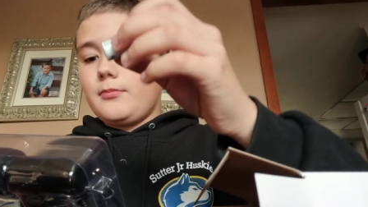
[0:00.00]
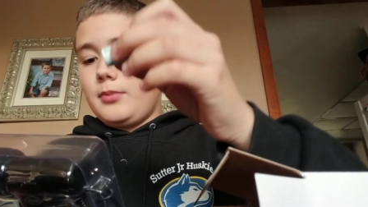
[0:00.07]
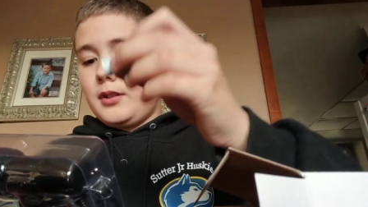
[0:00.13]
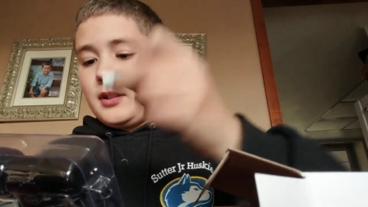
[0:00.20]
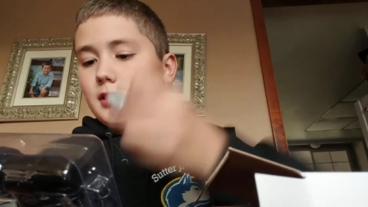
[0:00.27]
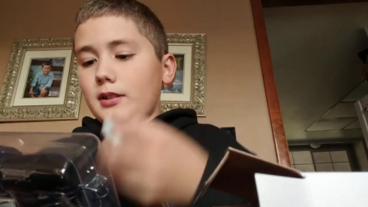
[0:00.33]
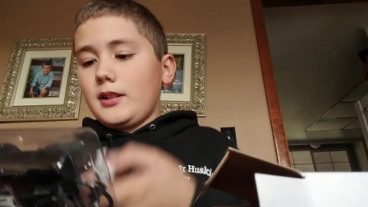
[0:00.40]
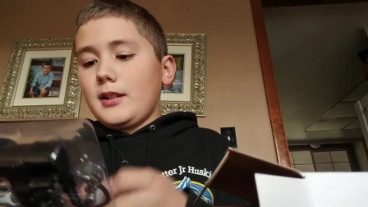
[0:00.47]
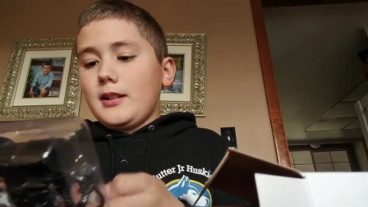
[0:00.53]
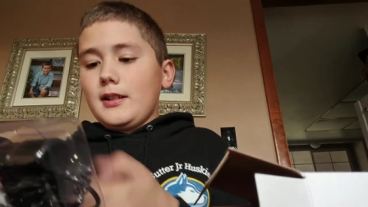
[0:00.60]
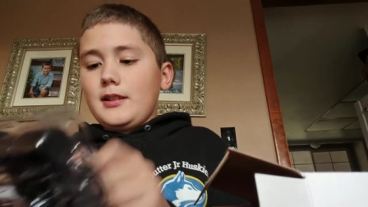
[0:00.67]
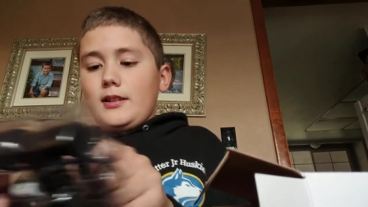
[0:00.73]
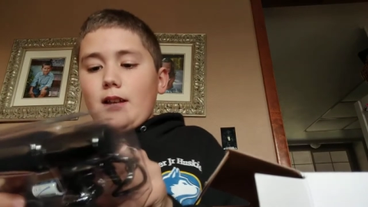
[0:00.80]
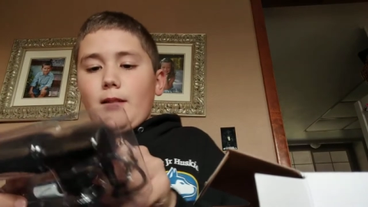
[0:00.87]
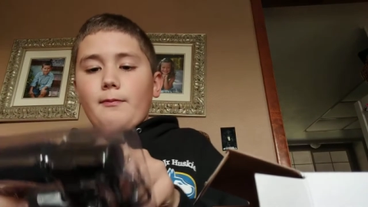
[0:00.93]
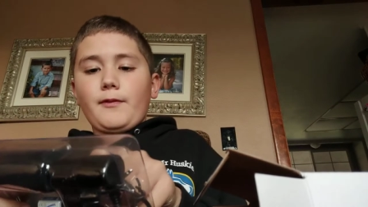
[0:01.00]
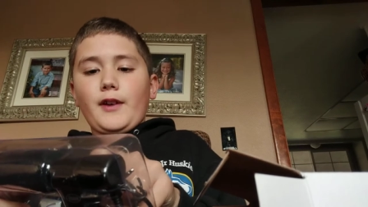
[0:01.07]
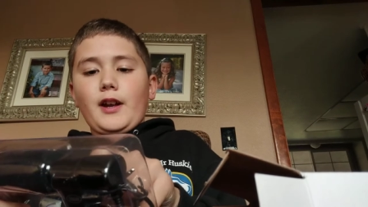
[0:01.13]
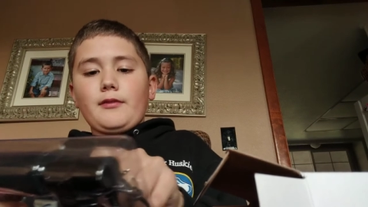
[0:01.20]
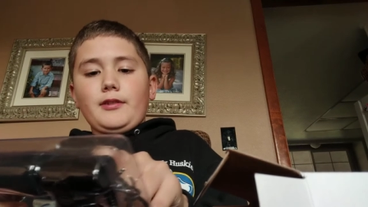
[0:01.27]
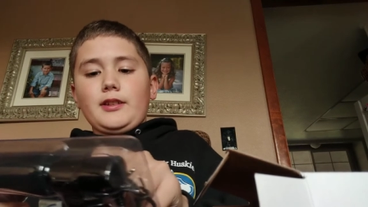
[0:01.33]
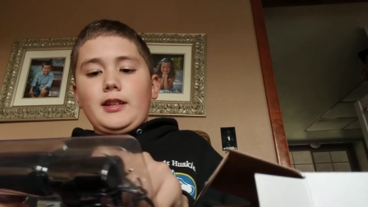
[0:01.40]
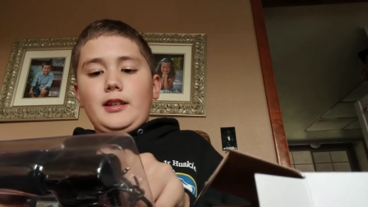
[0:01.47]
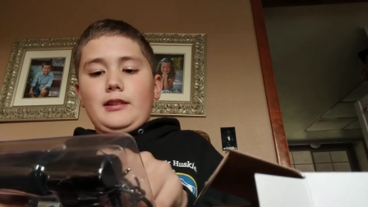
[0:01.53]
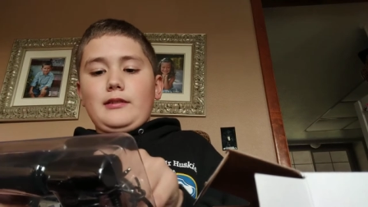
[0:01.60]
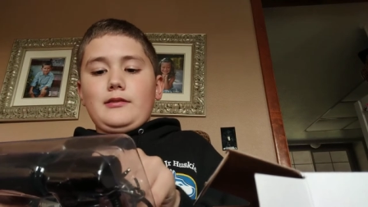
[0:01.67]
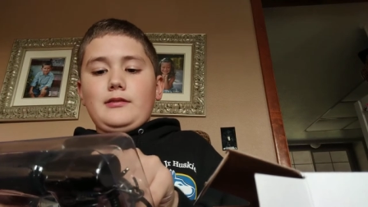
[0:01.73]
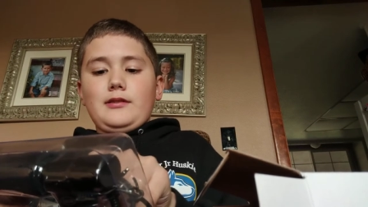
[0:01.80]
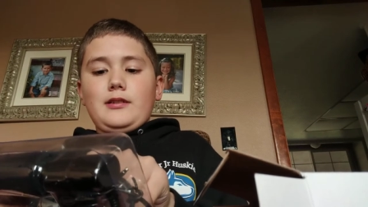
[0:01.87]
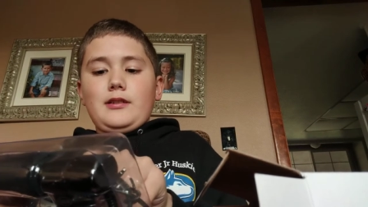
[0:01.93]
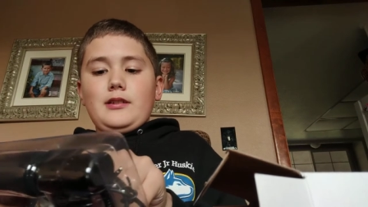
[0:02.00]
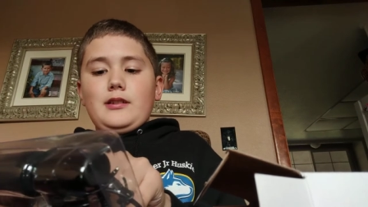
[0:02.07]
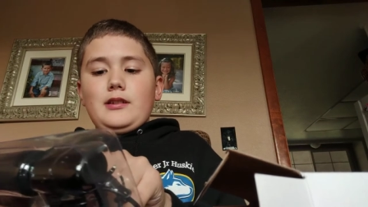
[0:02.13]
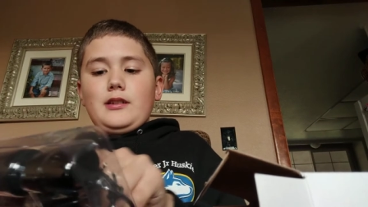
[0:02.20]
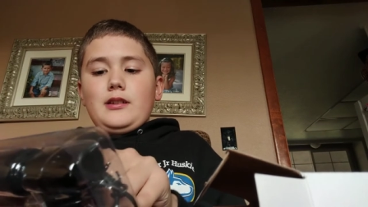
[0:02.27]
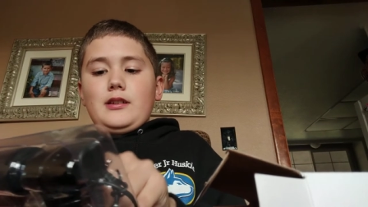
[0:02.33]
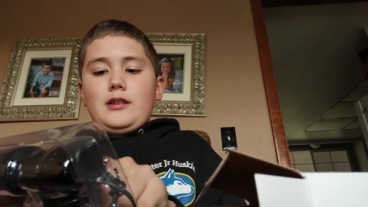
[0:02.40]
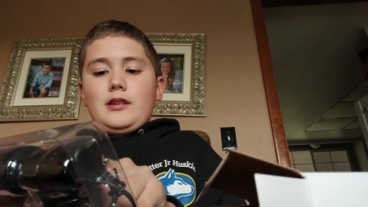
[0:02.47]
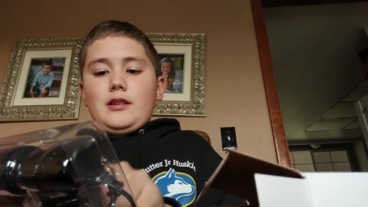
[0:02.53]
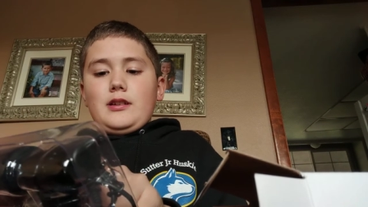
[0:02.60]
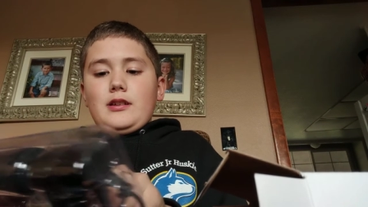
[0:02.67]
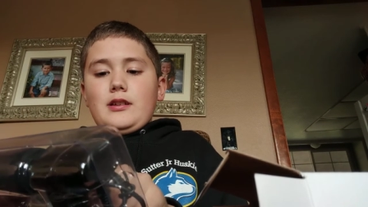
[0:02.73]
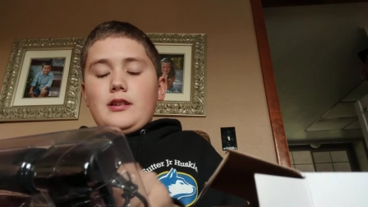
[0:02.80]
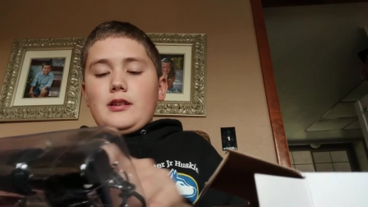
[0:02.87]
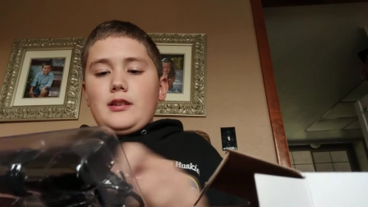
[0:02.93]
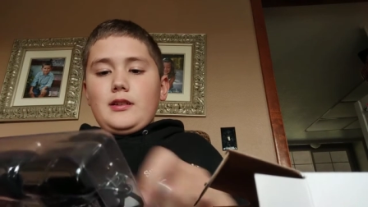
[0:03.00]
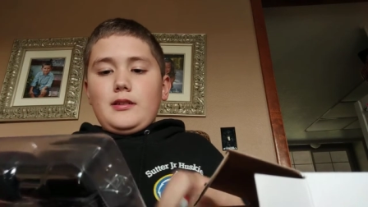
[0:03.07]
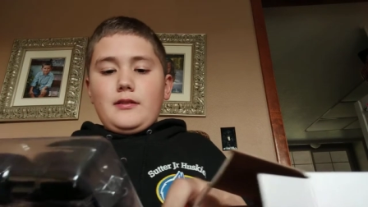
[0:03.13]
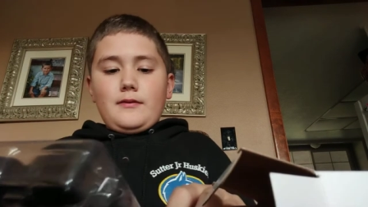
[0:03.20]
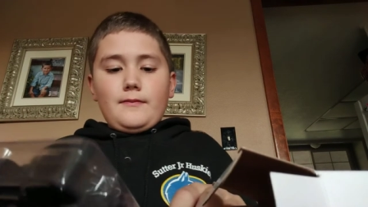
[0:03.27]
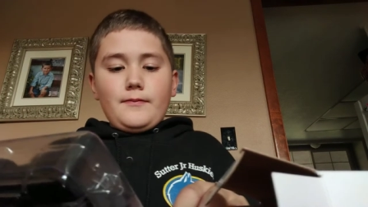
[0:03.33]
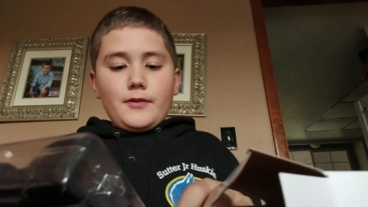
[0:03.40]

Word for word: but uh, I'm fine with that.